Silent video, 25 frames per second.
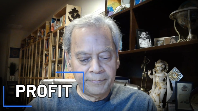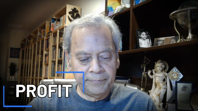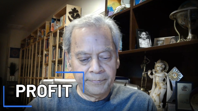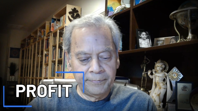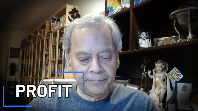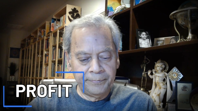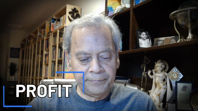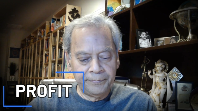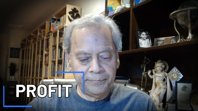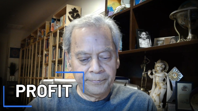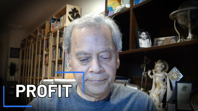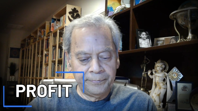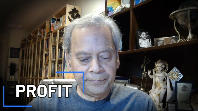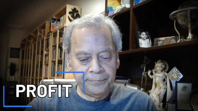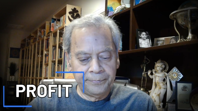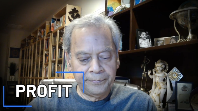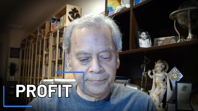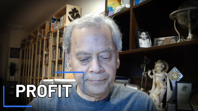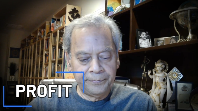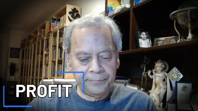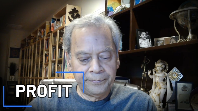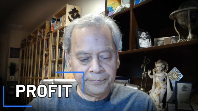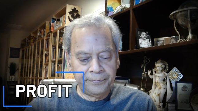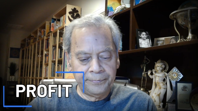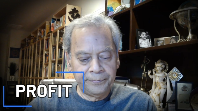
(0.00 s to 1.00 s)

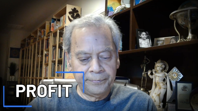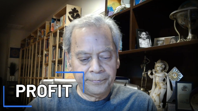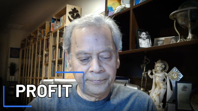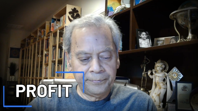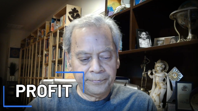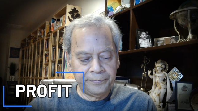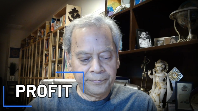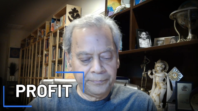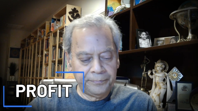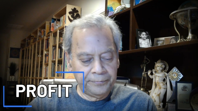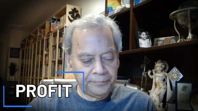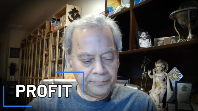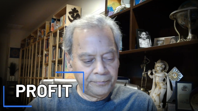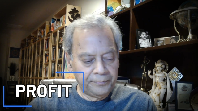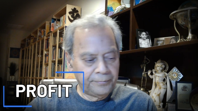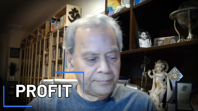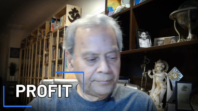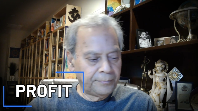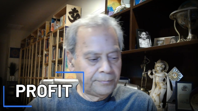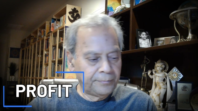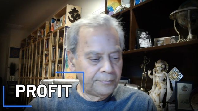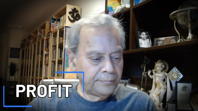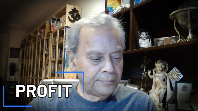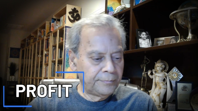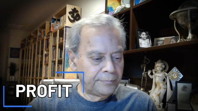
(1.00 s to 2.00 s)

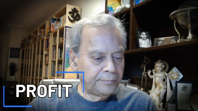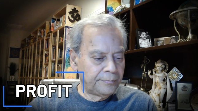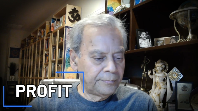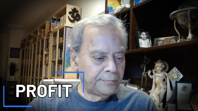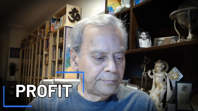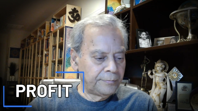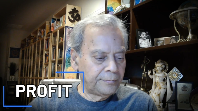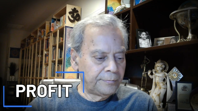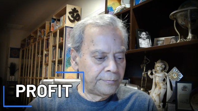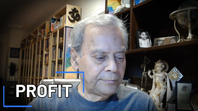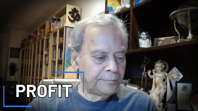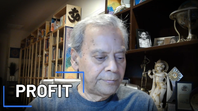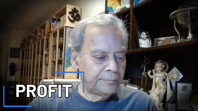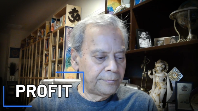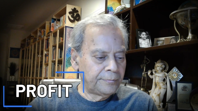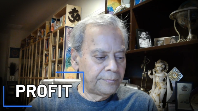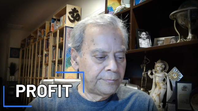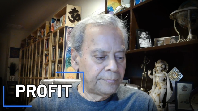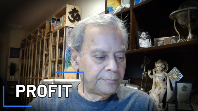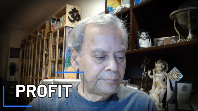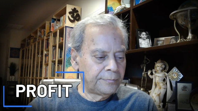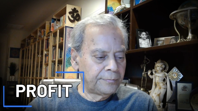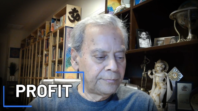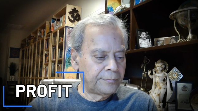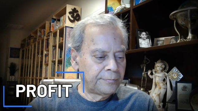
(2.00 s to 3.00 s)

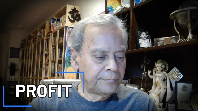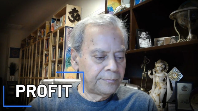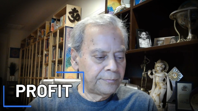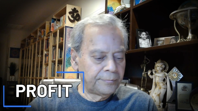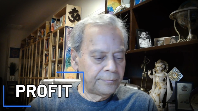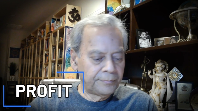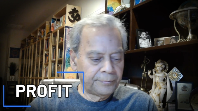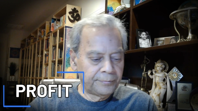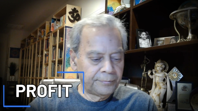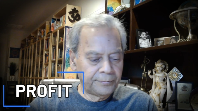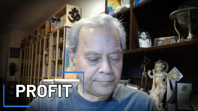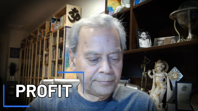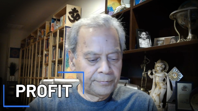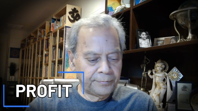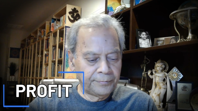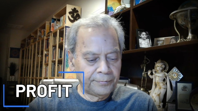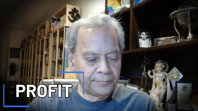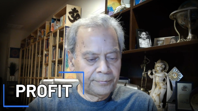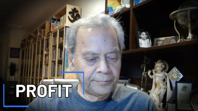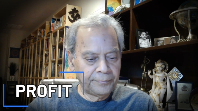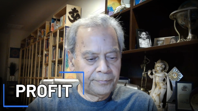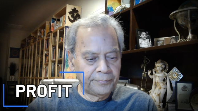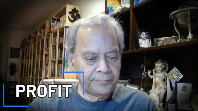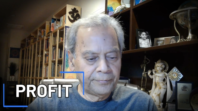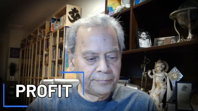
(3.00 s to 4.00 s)

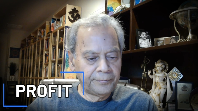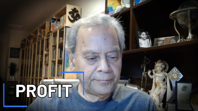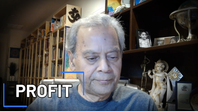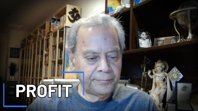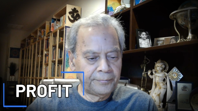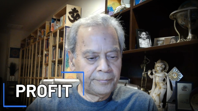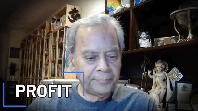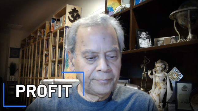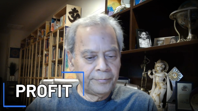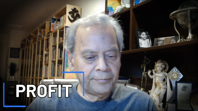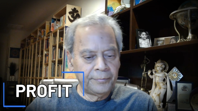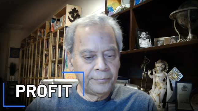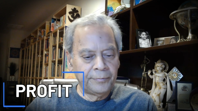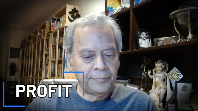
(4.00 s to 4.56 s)
(silence)